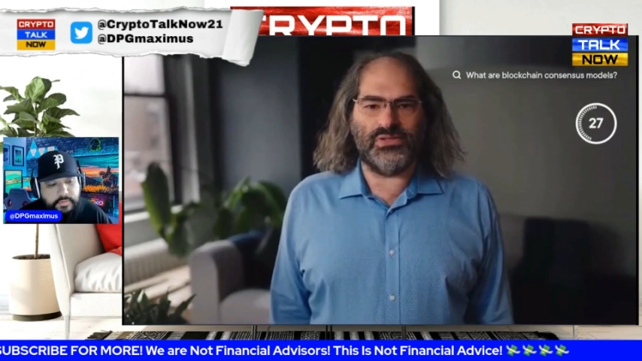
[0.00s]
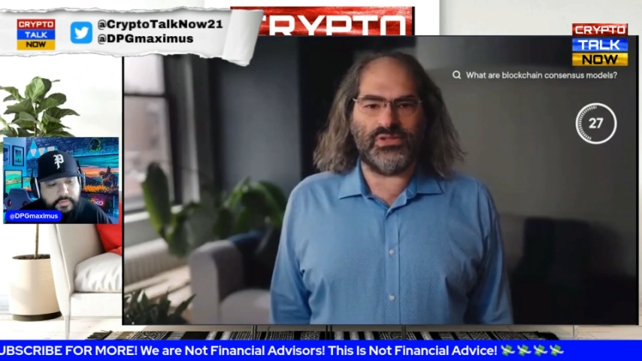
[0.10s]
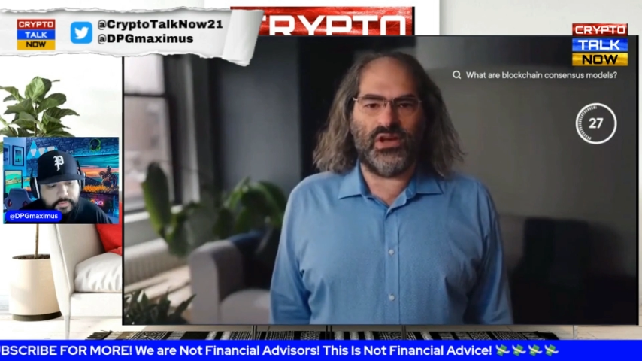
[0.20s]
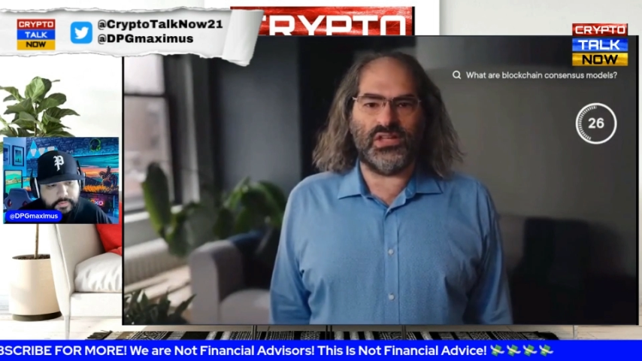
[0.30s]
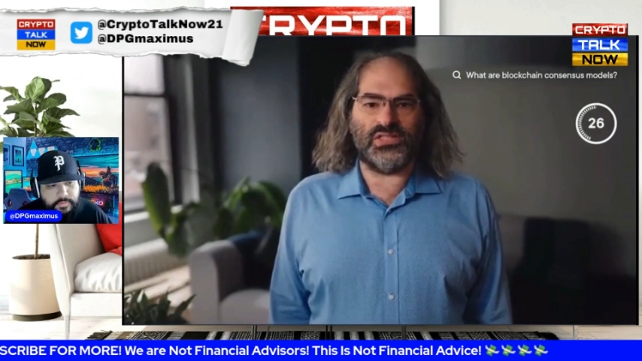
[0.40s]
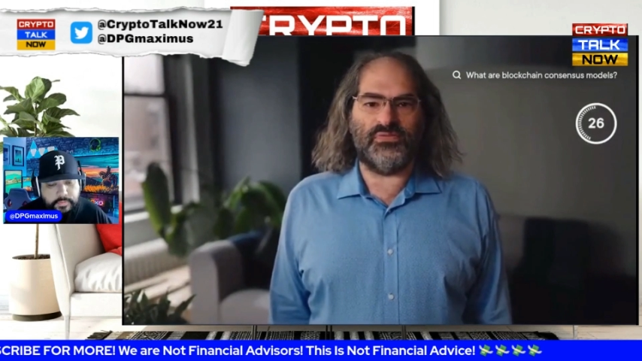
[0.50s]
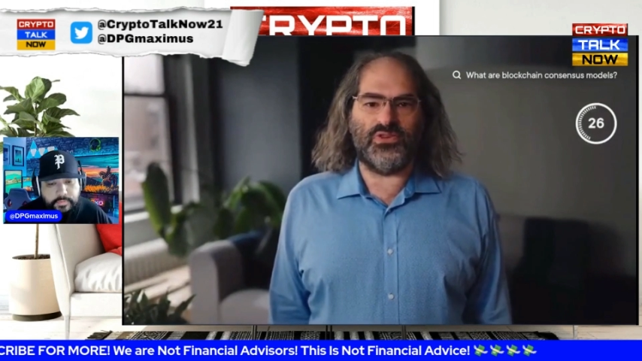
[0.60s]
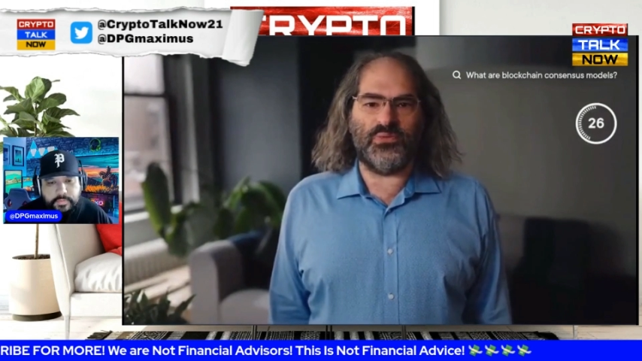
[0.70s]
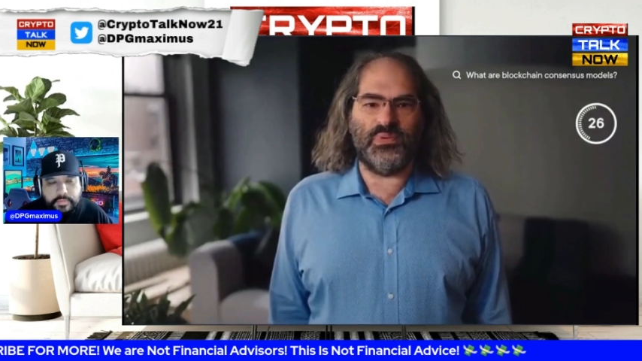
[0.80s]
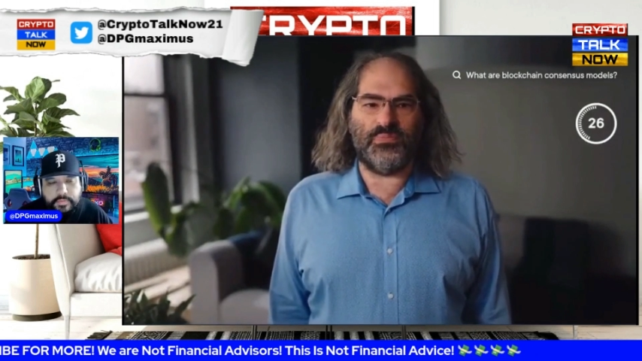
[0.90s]
those costs, if
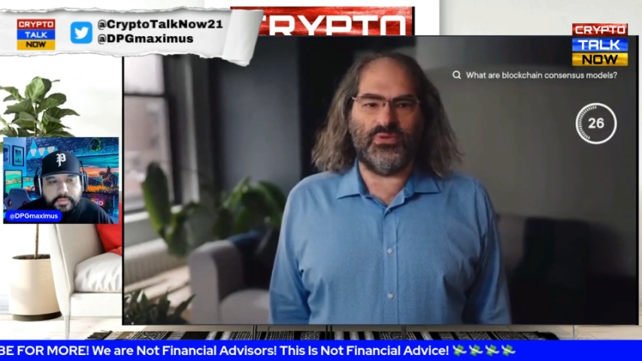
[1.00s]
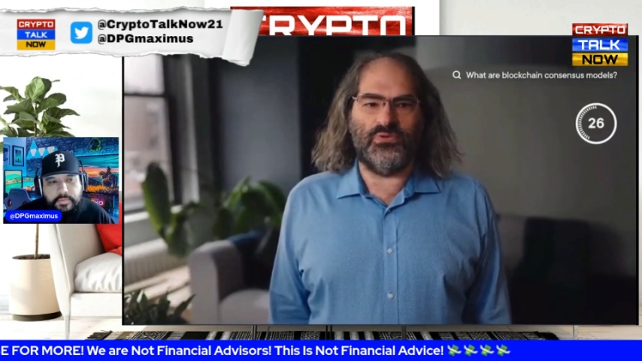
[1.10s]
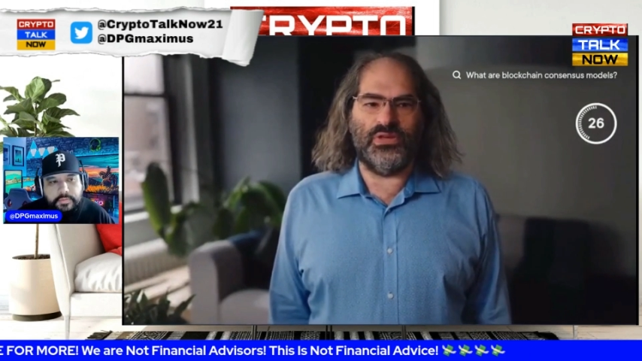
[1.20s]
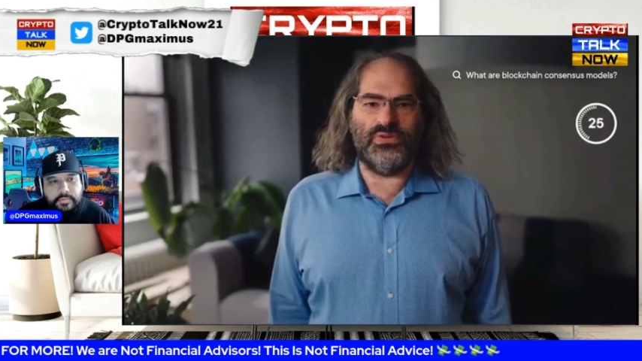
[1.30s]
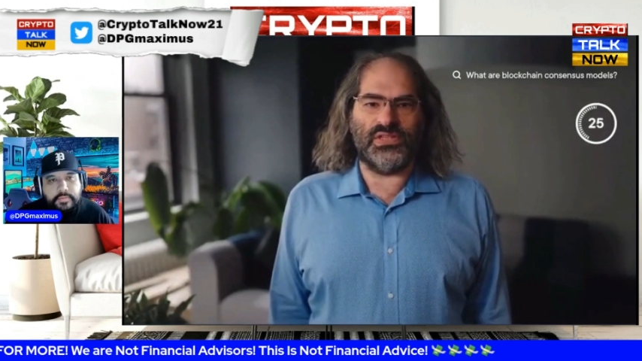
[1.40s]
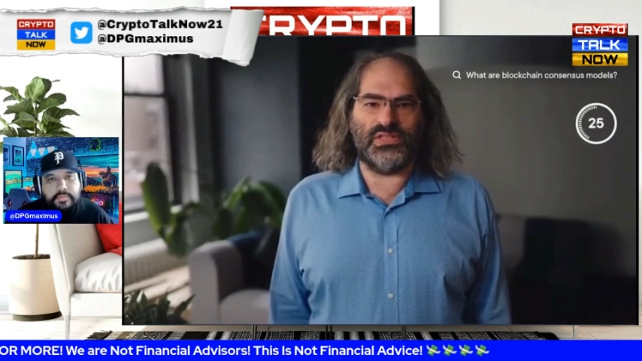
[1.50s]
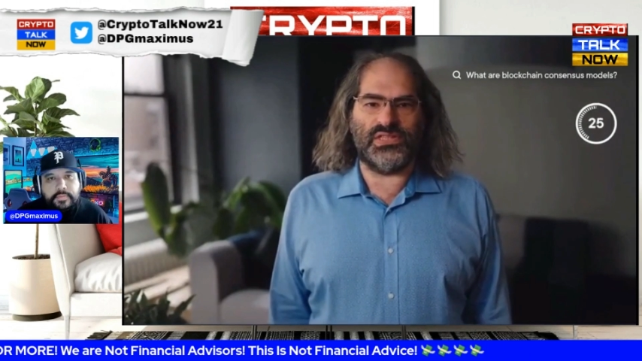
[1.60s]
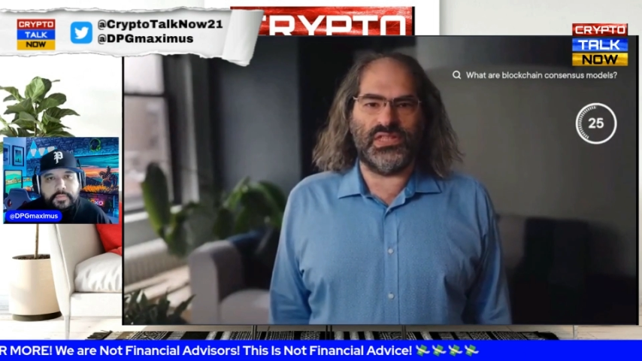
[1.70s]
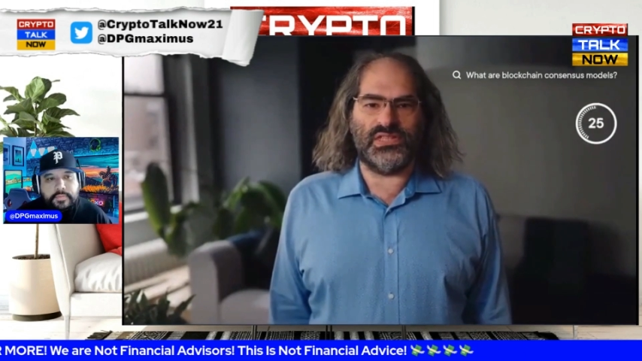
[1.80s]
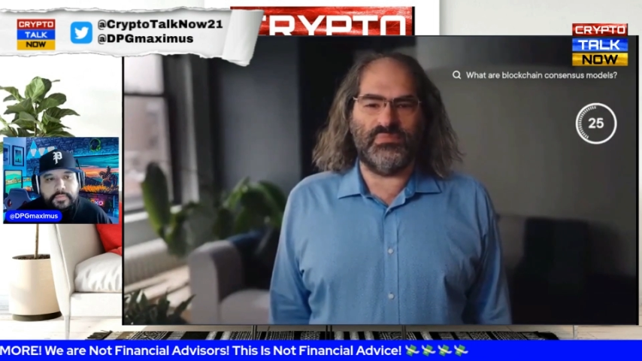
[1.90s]
you're the people who are using the
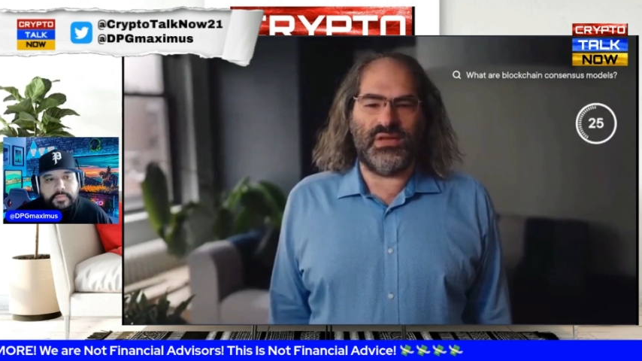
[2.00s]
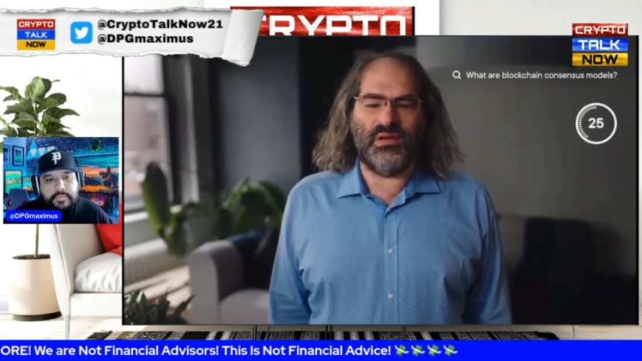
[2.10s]
system,